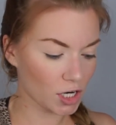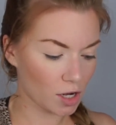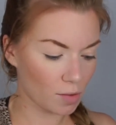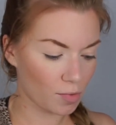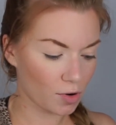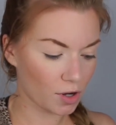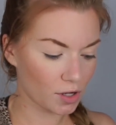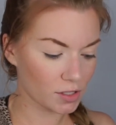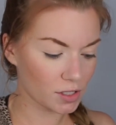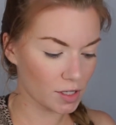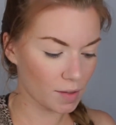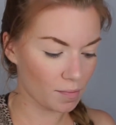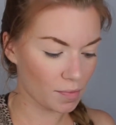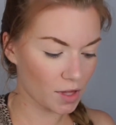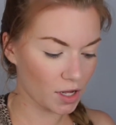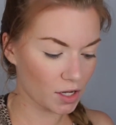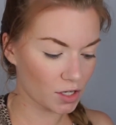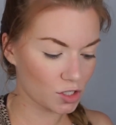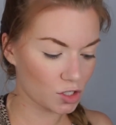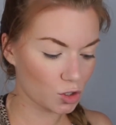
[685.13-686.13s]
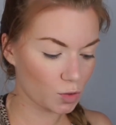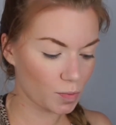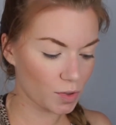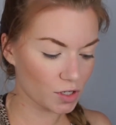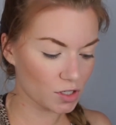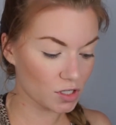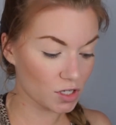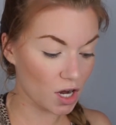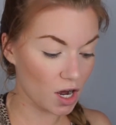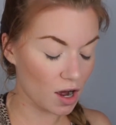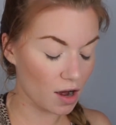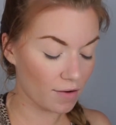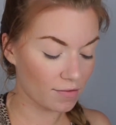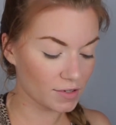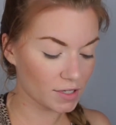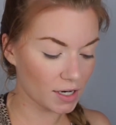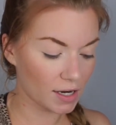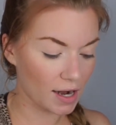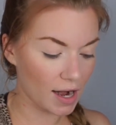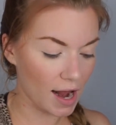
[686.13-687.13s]
and I'll put something super
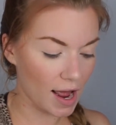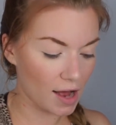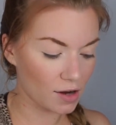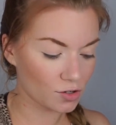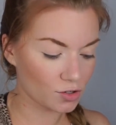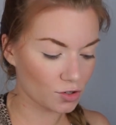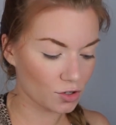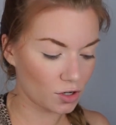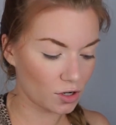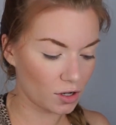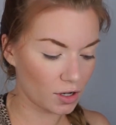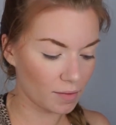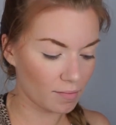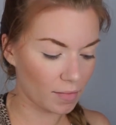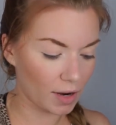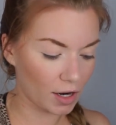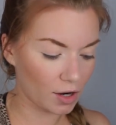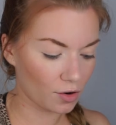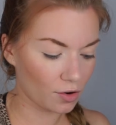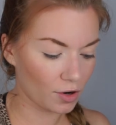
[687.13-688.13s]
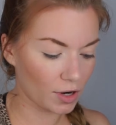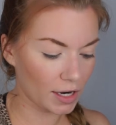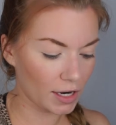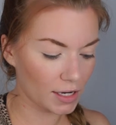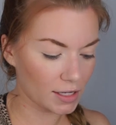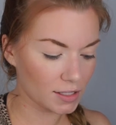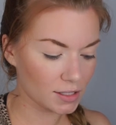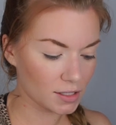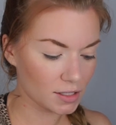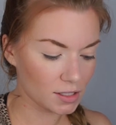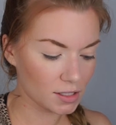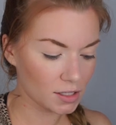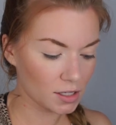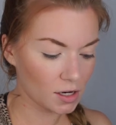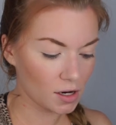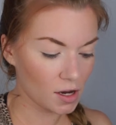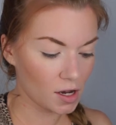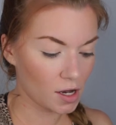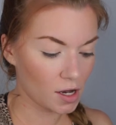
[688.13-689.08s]
soft and natural in my crease.